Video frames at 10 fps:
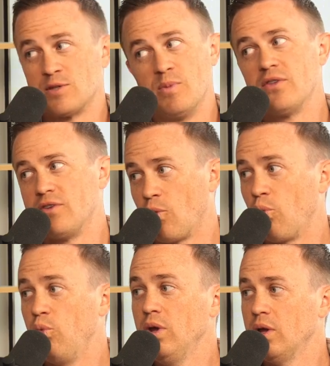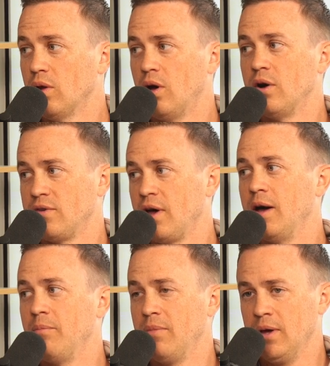months is a really long
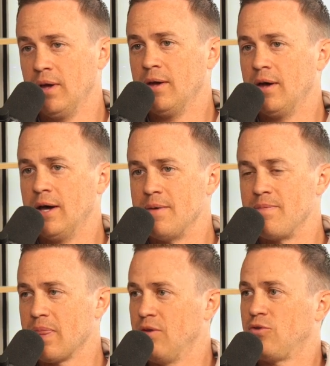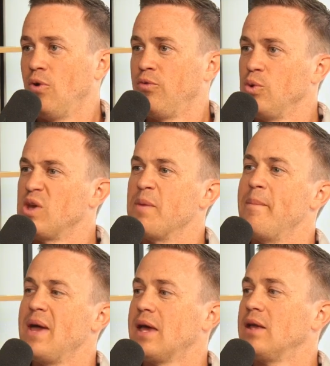time. So hopefully we can
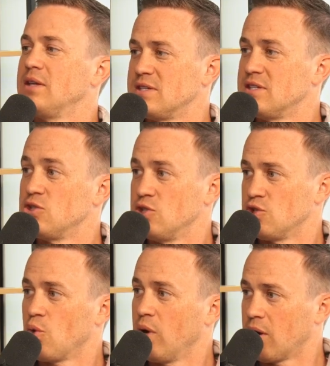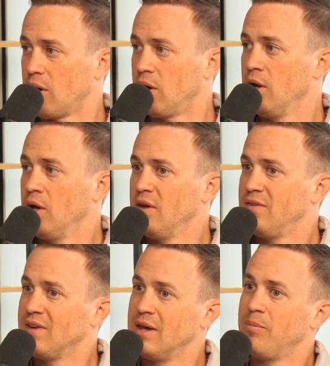make decisions quicker
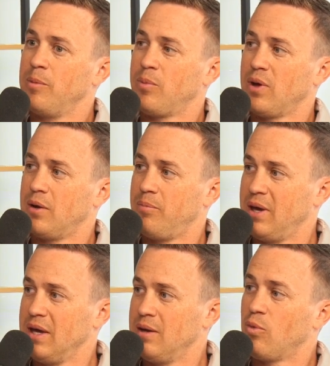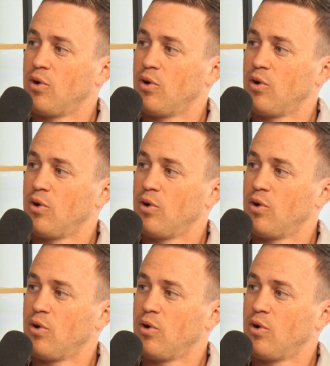to get people out of pain more